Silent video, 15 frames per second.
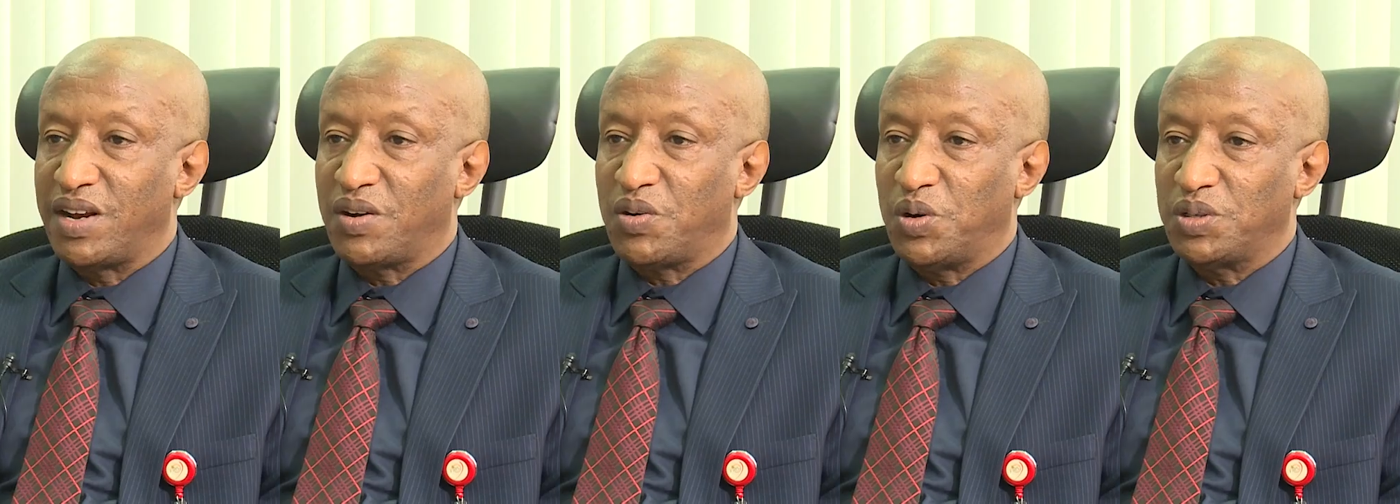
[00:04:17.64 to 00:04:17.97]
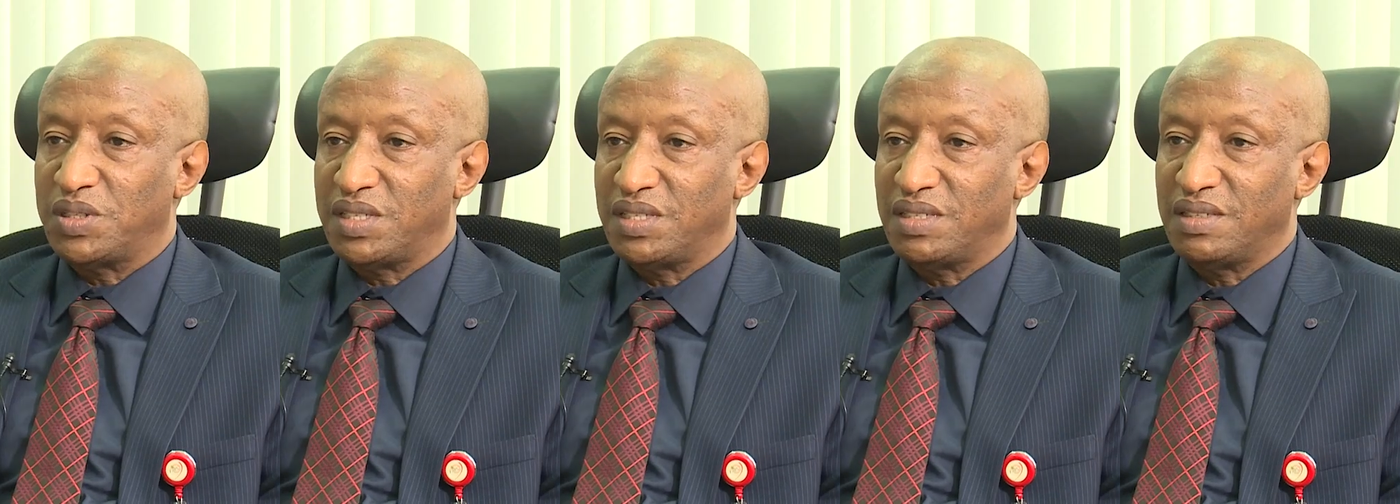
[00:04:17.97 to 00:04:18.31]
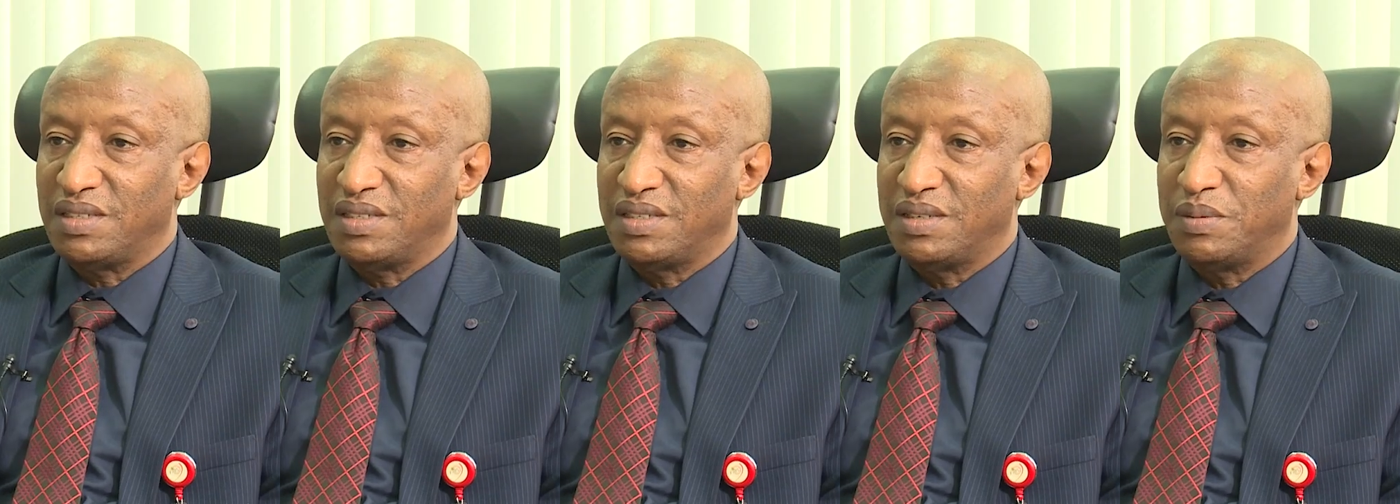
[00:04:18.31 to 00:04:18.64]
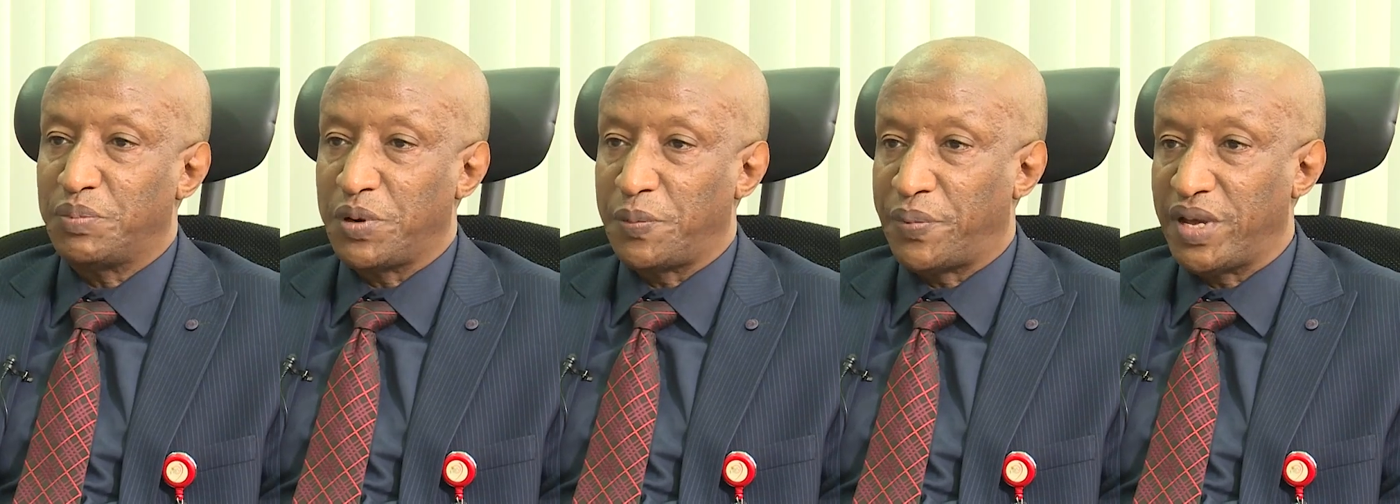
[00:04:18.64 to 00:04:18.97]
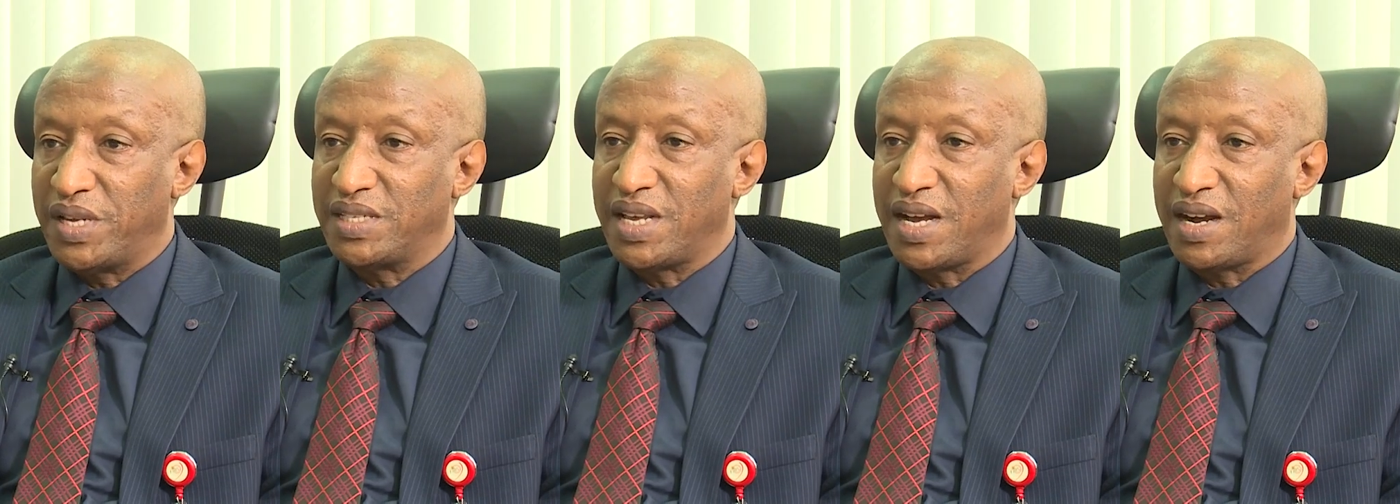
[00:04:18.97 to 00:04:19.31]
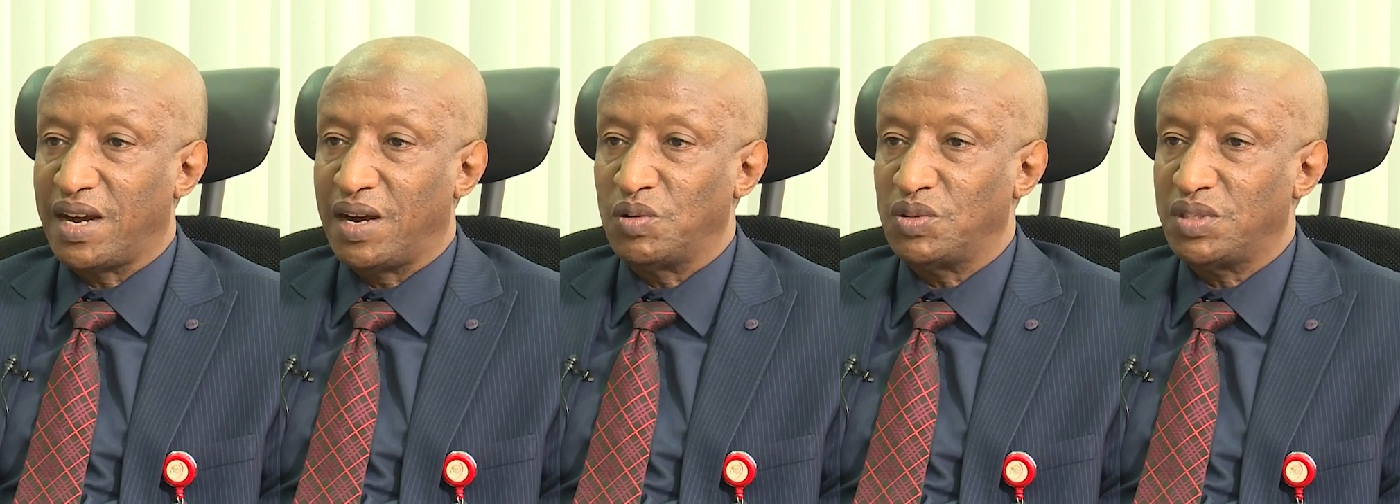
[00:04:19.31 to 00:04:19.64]
the records, prepares the
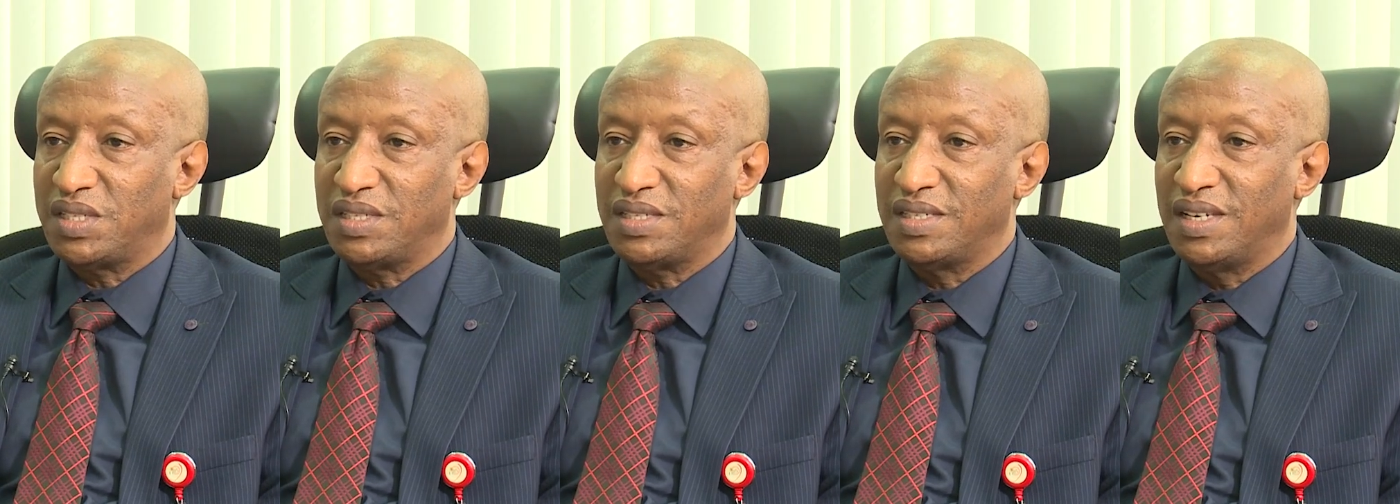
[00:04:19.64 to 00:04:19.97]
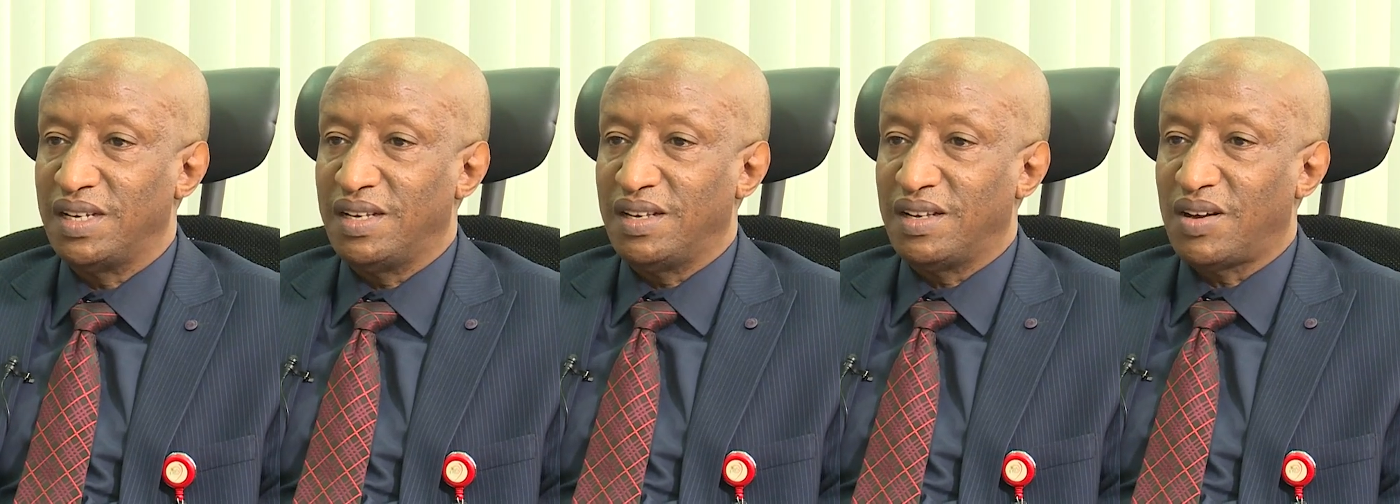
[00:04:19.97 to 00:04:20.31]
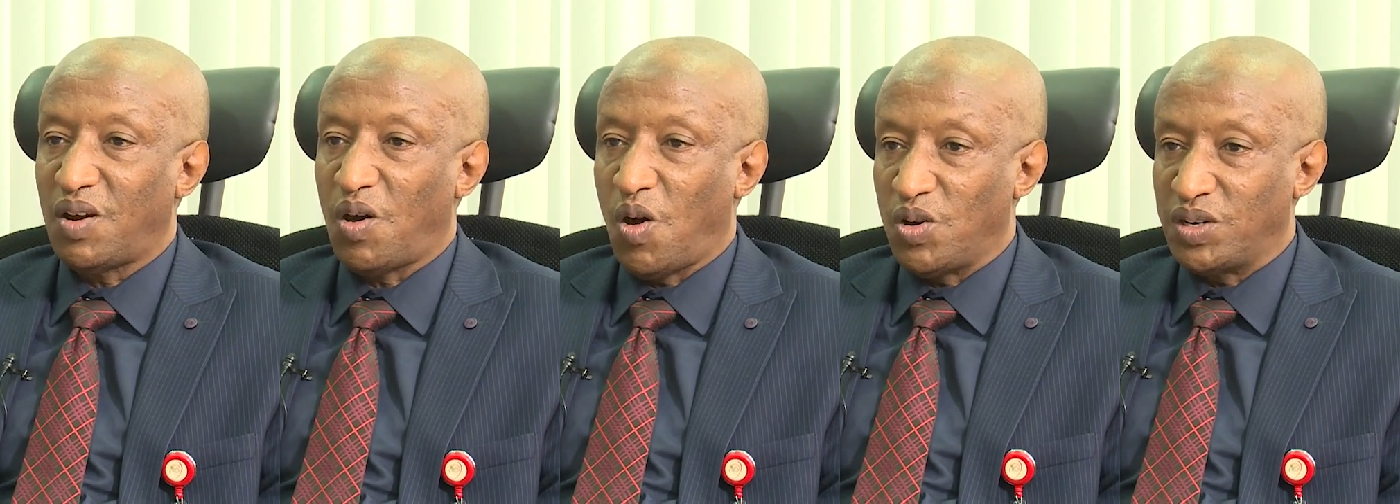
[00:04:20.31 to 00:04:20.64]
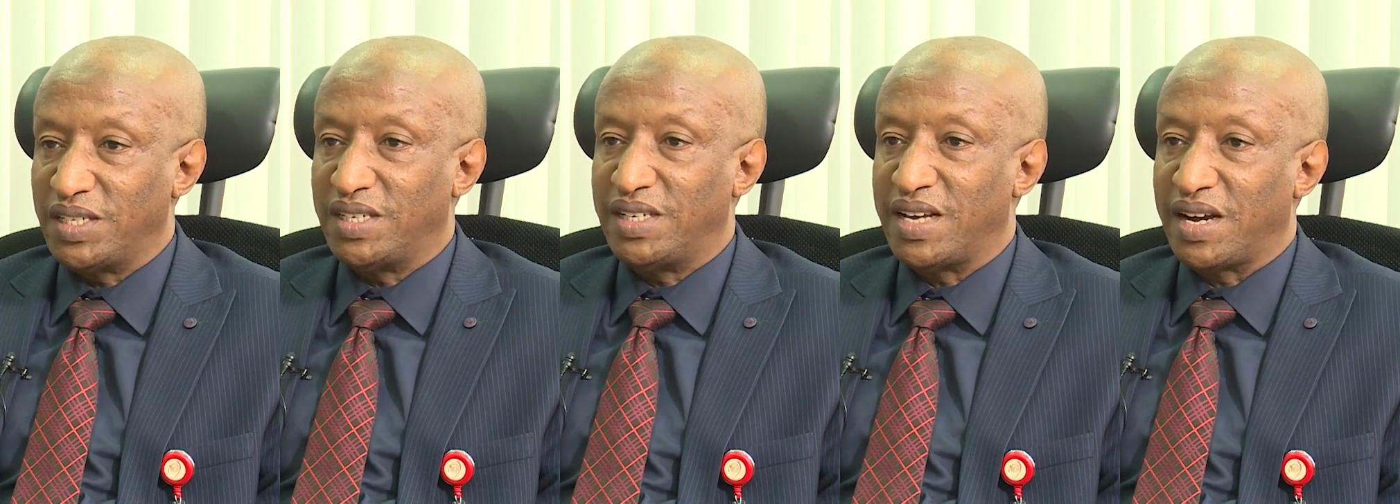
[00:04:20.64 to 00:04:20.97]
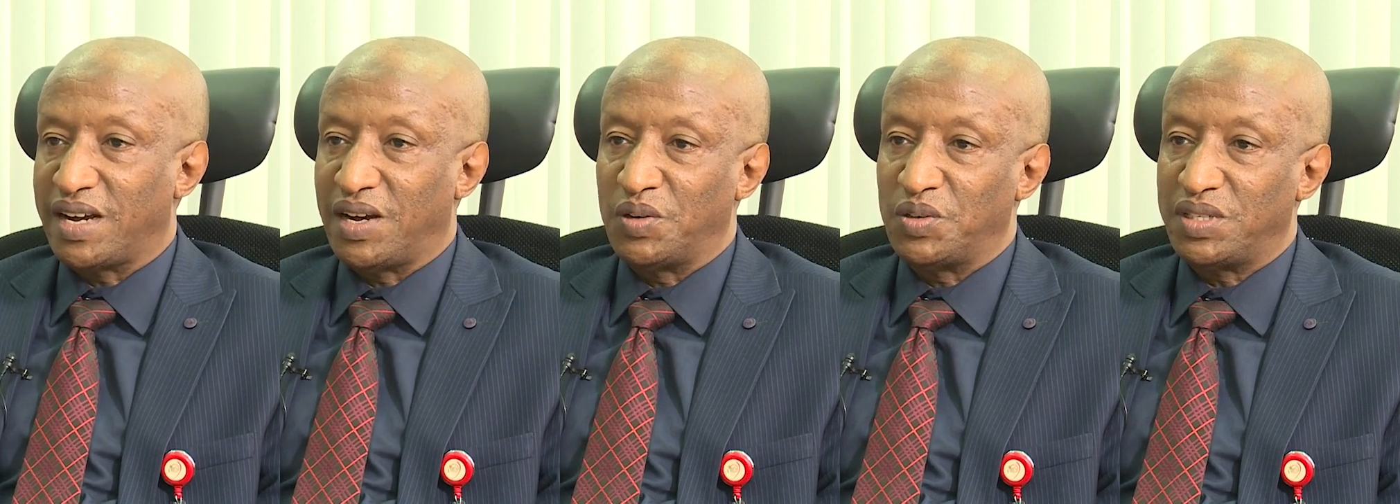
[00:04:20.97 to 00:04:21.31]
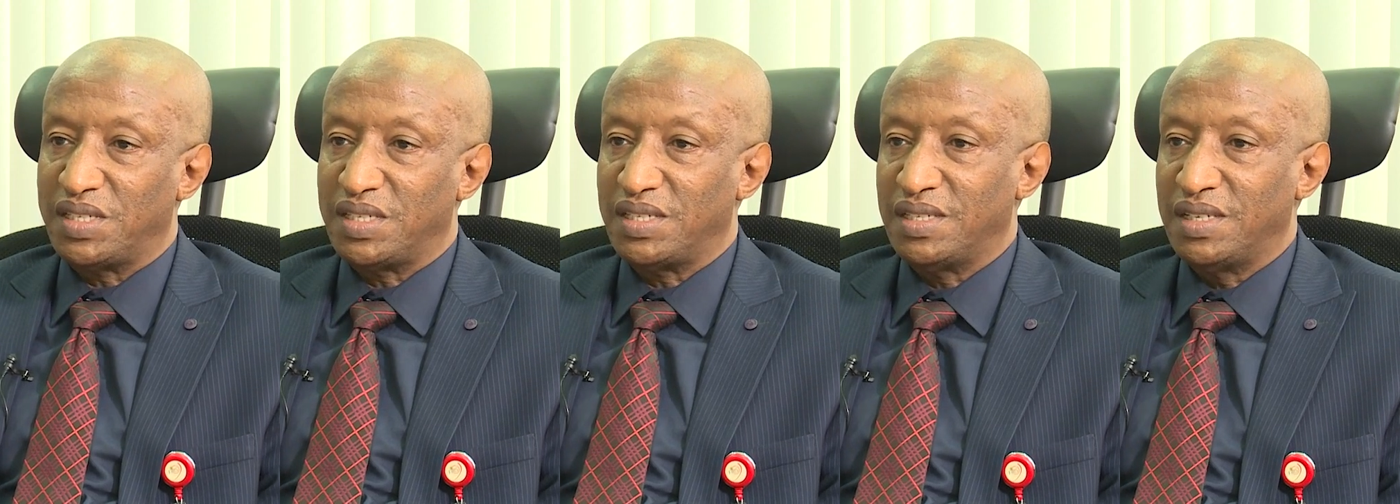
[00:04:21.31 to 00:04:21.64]
accounts, audits the
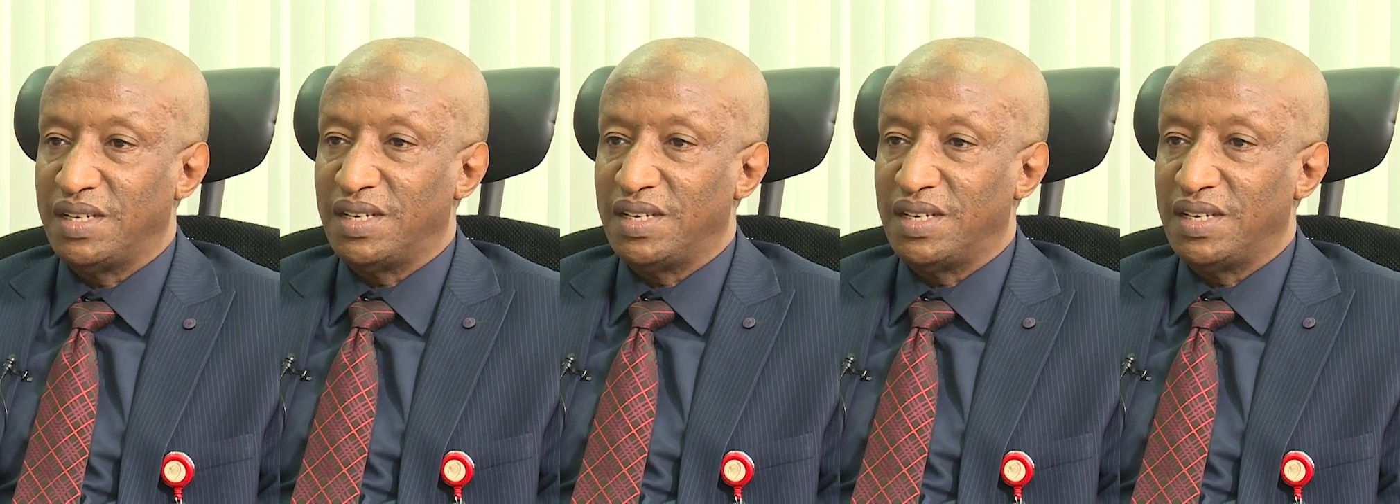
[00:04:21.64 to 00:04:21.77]
accounts.